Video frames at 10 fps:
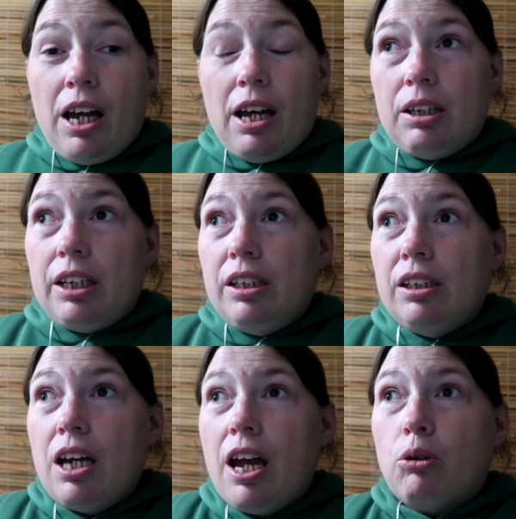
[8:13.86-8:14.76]
and
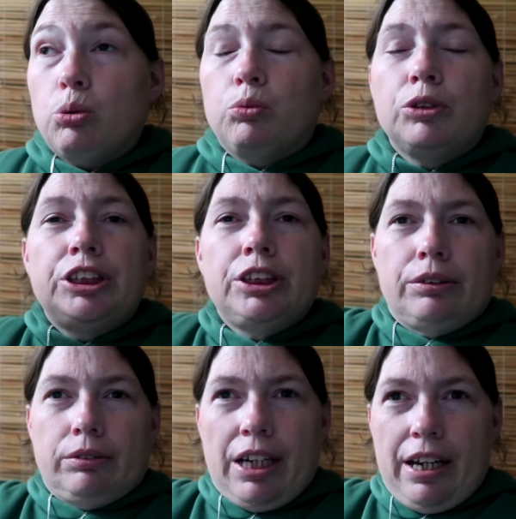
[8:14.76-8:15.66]
in our
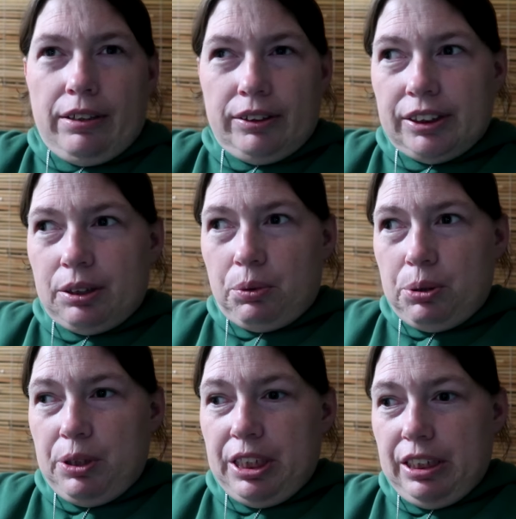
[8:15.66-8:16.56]
original house that
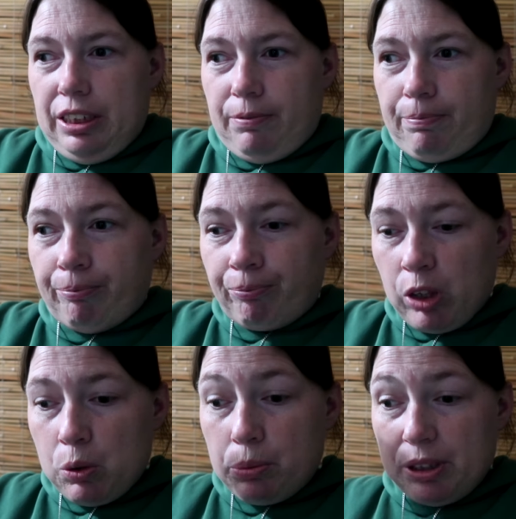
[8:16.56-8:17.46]
we were in
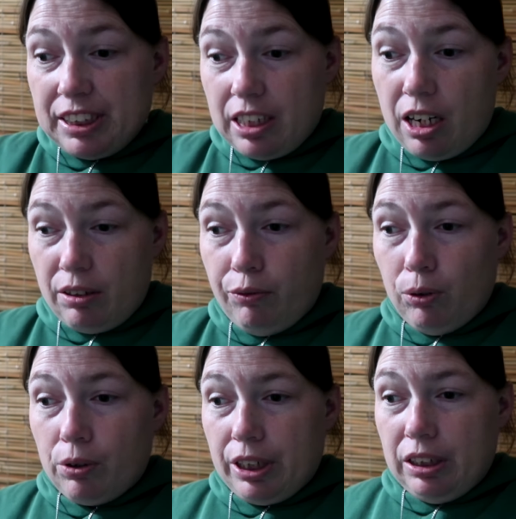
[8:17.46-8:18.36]
when we started
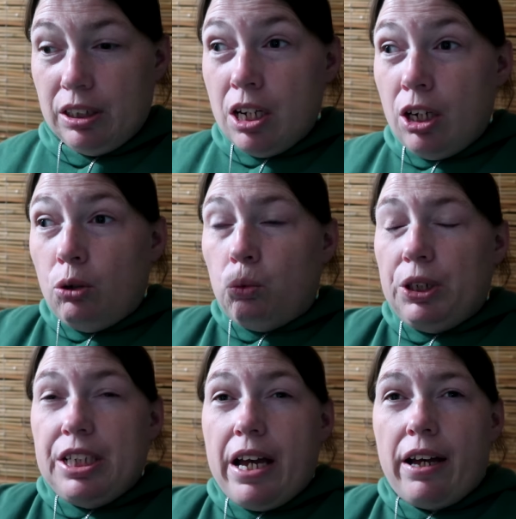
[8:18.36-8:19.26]
vlogging,
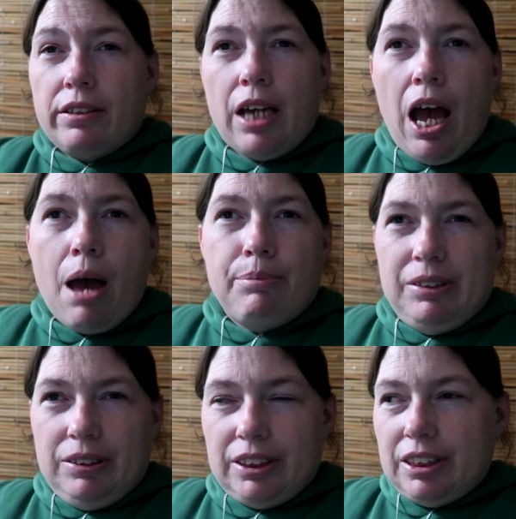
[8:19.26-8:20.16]
we had
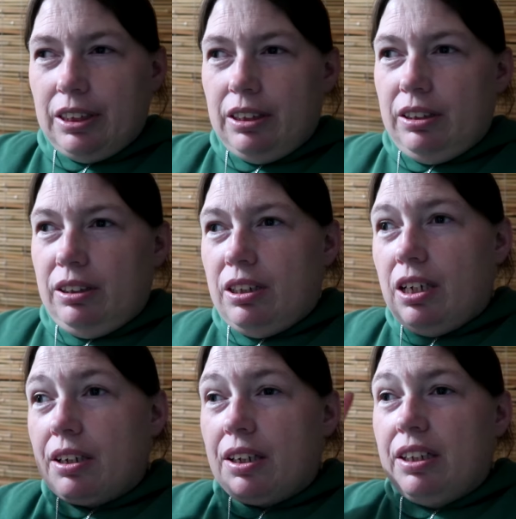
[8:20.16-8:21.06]
cabinets in
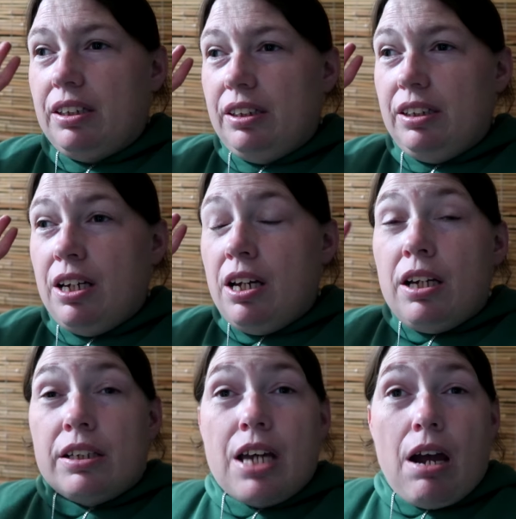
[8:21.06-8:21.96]
the
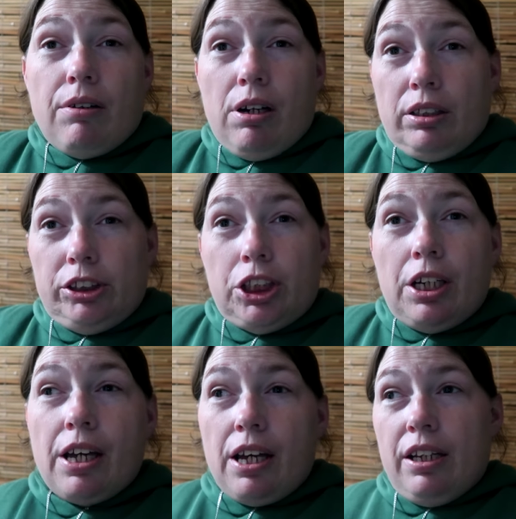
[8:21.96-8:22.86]
garage
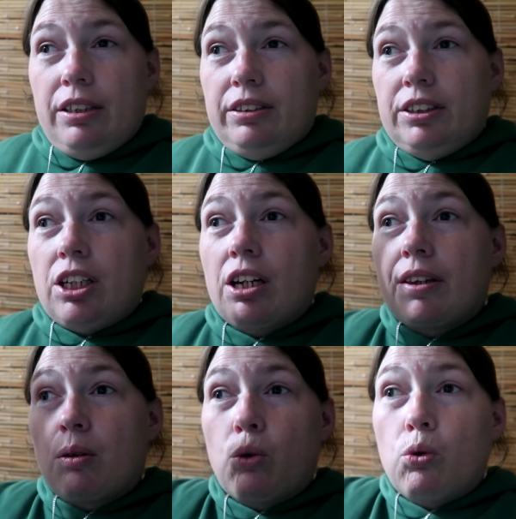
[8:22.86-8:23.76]
and
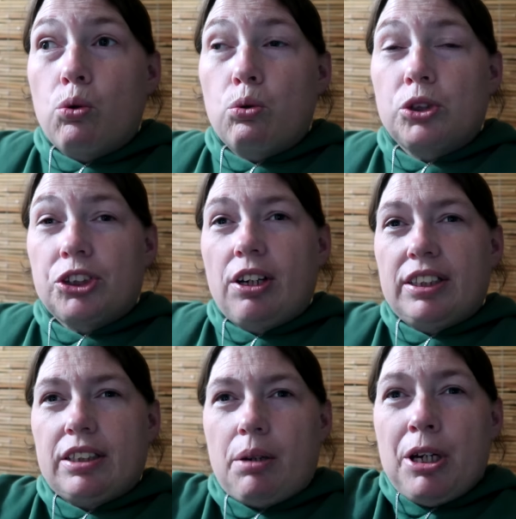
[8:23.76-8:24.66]
they were all
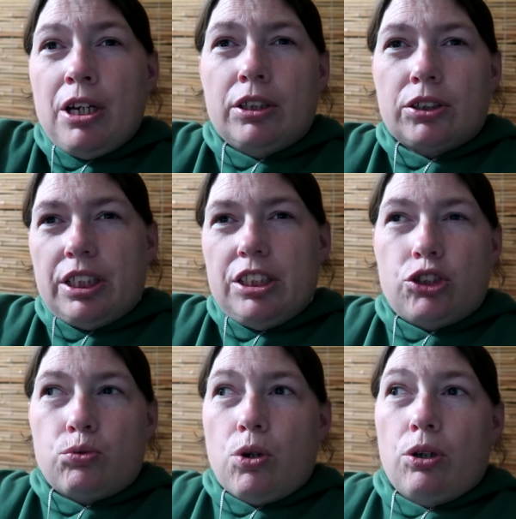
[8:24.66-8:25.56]
sized up, so
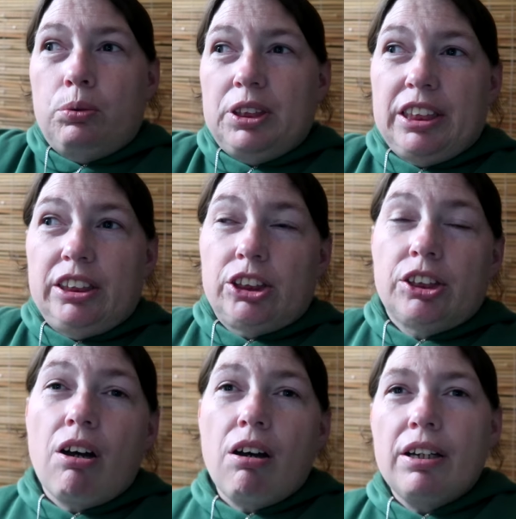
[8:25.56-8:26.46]
each row was each
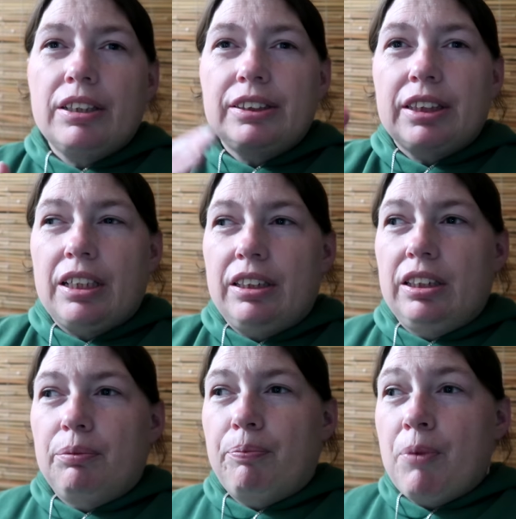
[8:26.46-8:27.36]
size, and
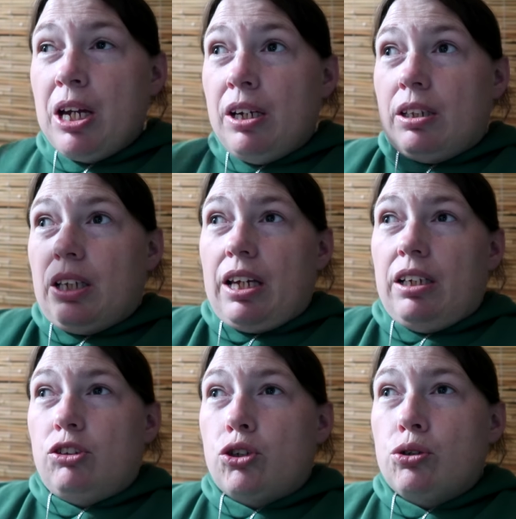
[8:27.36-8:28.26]
then they
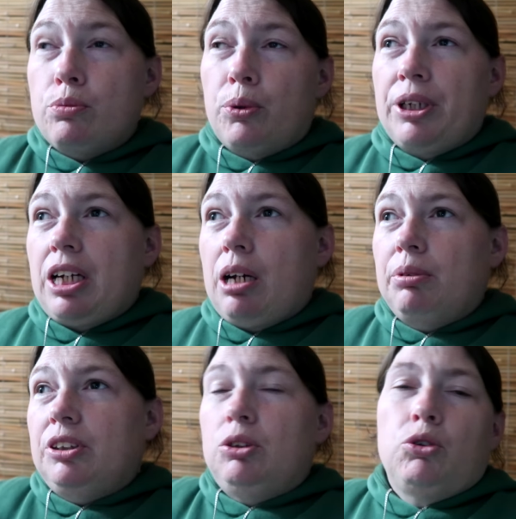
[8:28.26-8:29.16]
had two boy
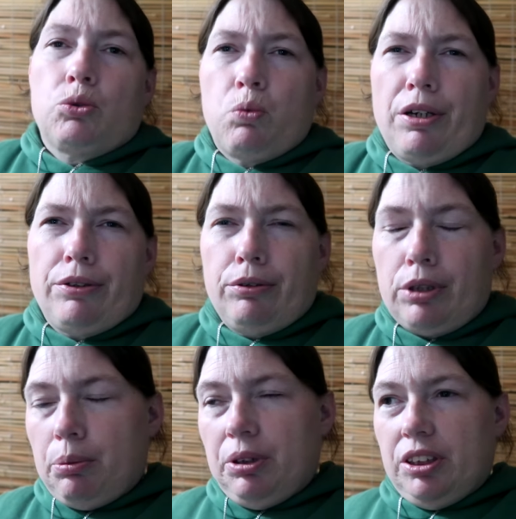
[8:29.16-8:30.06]
cupboards and just one girl
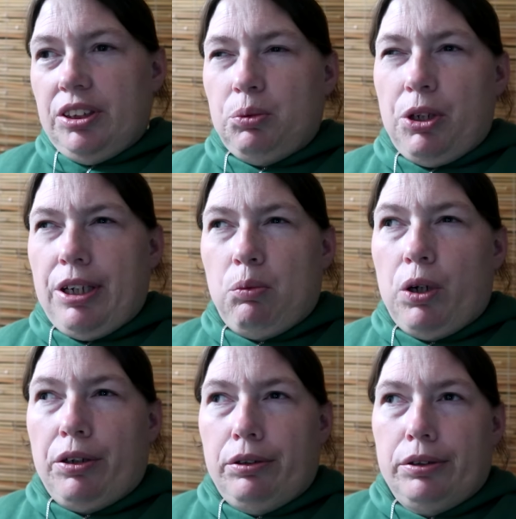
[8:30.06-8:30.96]
cupboard because we only had
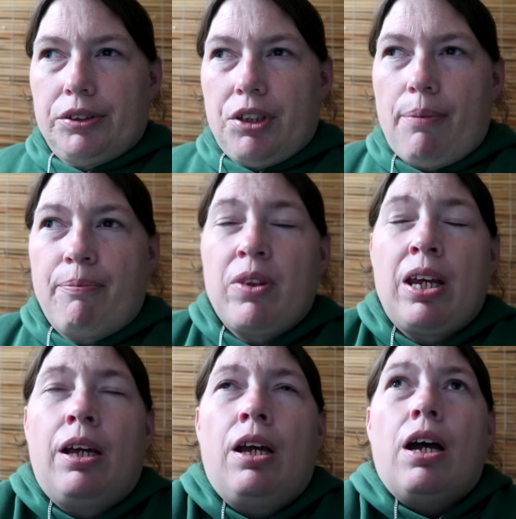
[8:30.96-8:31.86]
one girl at the time.
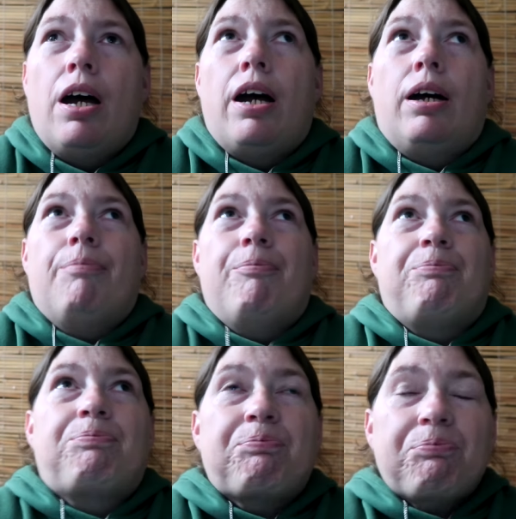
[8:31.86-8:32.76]
Um,
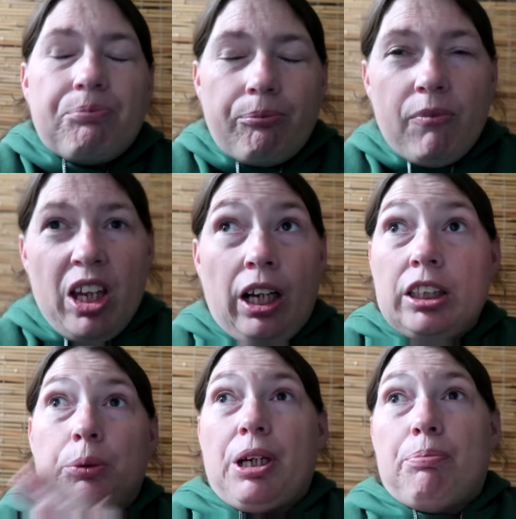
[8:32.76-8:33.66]

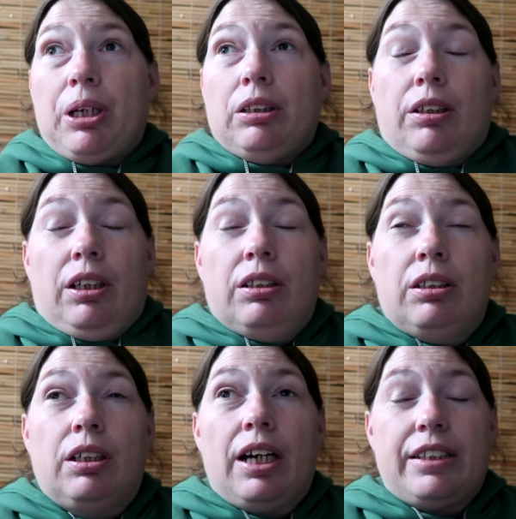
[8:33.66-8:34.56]
actually we had Bella
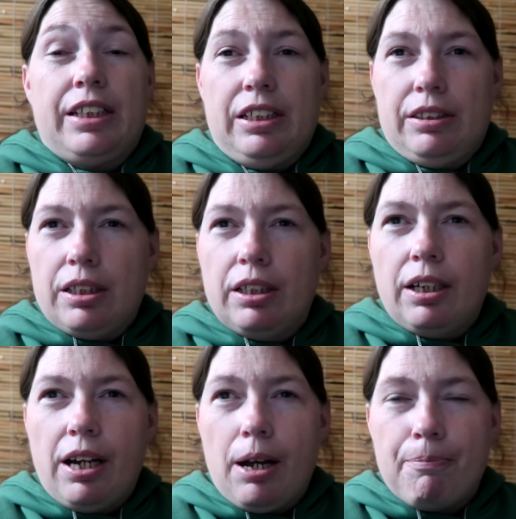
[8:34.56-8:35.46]
at the end.
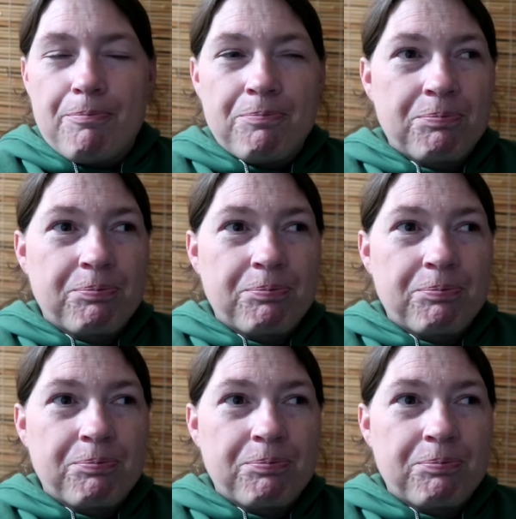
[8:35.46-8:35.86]
Um,